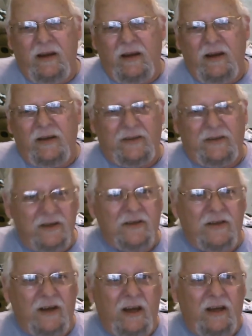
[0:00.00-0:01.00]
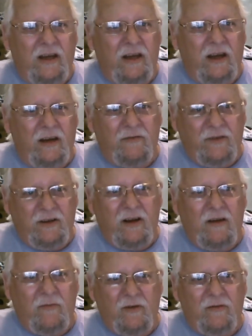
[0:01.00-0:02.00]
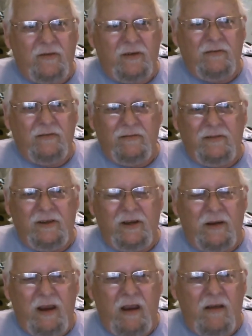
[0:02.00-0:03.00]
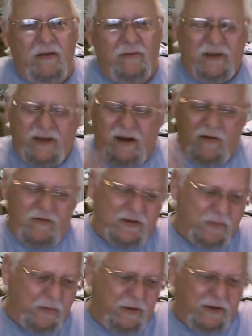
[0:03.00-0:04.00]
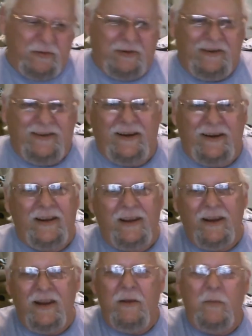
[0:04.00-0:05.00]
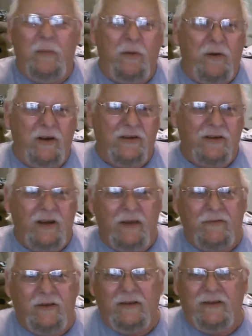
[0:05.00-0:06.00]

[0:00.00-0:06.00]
It did say, if you don't want to keep going, or you don't want to switch to the tech, press 7.